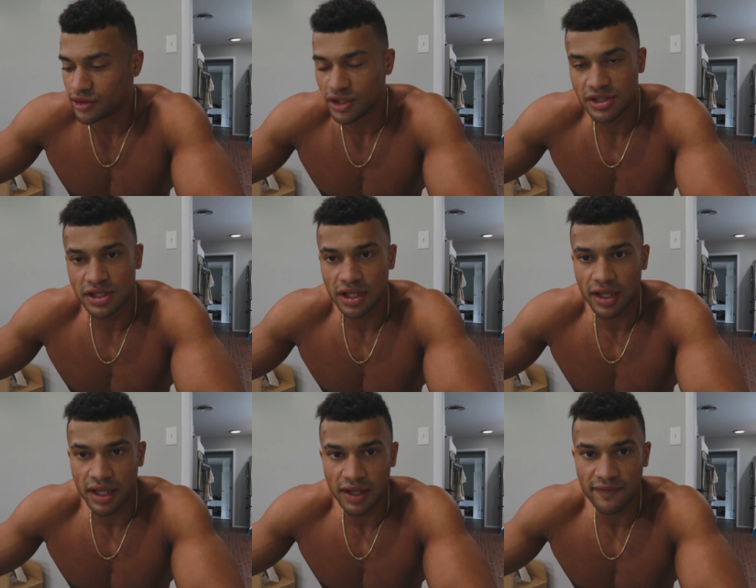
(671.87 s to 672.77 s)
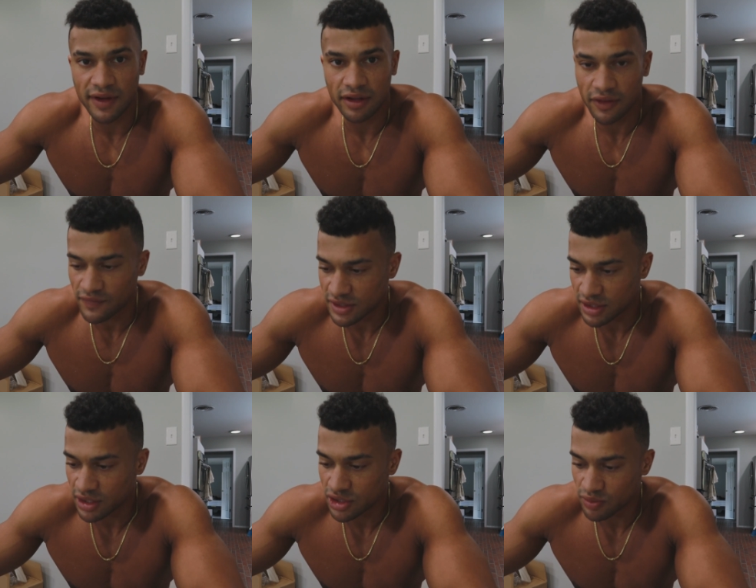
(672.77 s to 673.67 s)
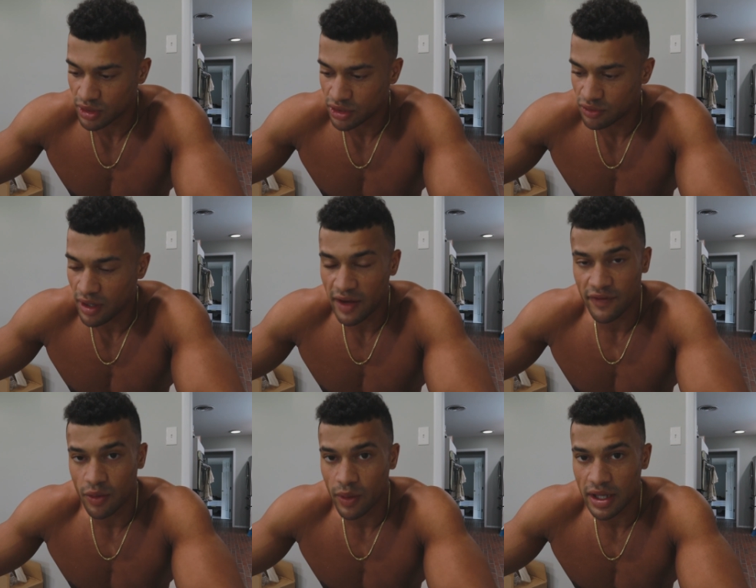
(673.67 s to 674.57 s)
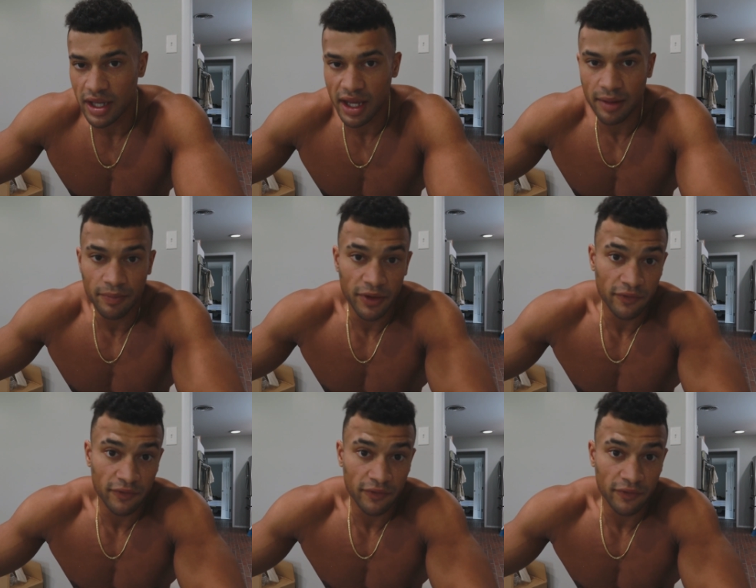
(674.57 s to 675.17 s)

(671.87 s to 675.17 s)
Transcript: just to like even out the physique, because we do have a weight cap,